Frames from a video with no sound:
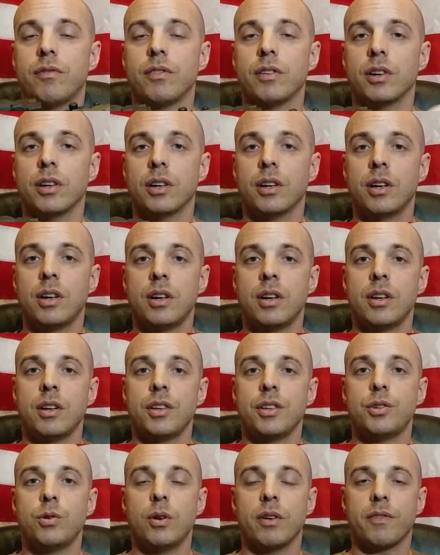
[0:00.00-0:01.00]
for
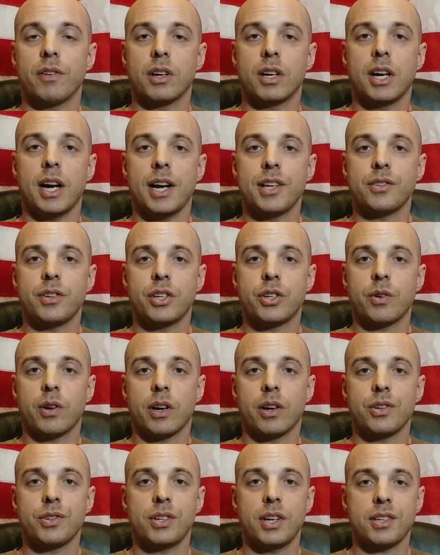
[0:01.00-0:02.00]
two different Geissele
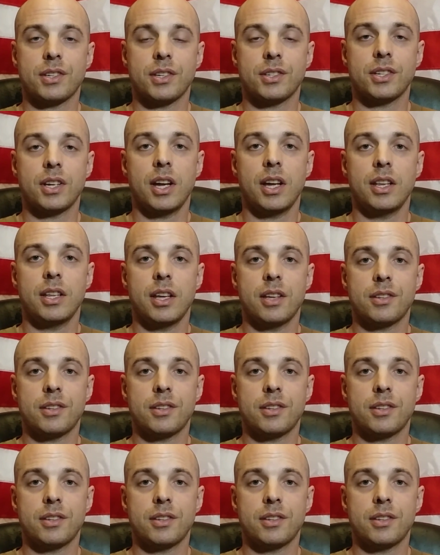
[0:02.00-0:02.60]
triggers, the SSA,